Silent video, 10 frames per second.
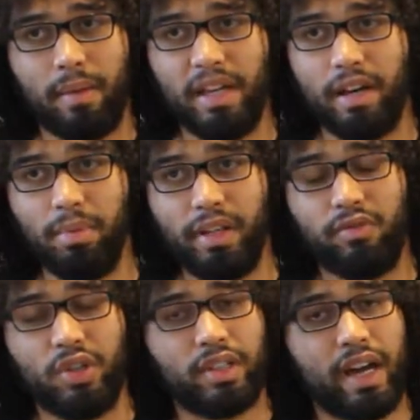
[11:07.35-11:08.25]
I mean, I
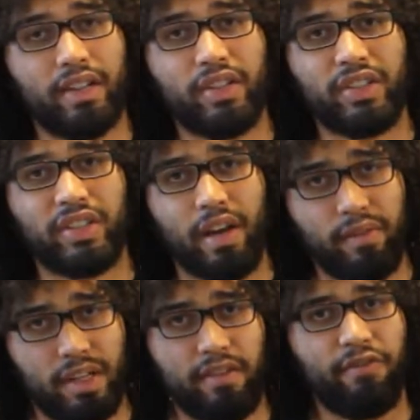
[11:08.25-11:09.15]
believe she's had
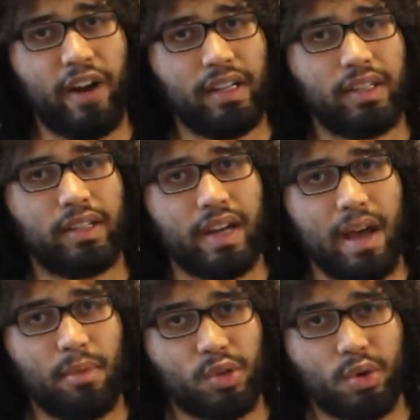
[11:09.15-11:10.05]
70 fights as an
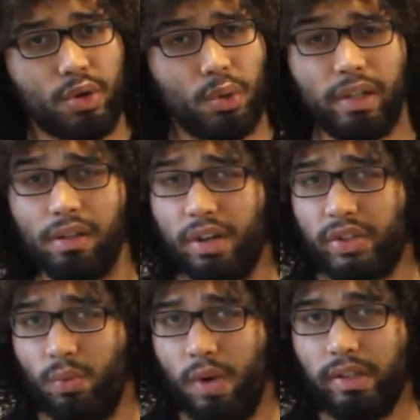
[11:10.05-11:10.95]
amateur and only
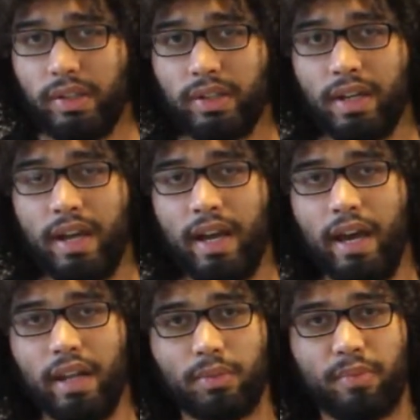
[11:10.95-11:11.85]
lost once,
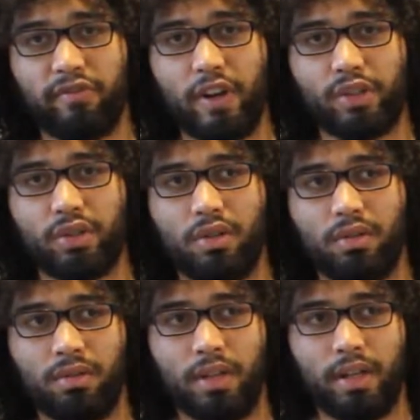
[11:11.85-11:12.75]
and as a
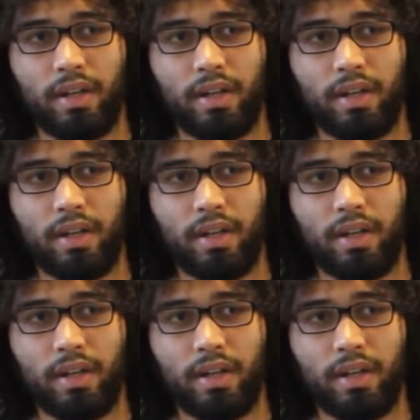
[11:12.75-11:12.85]
professional,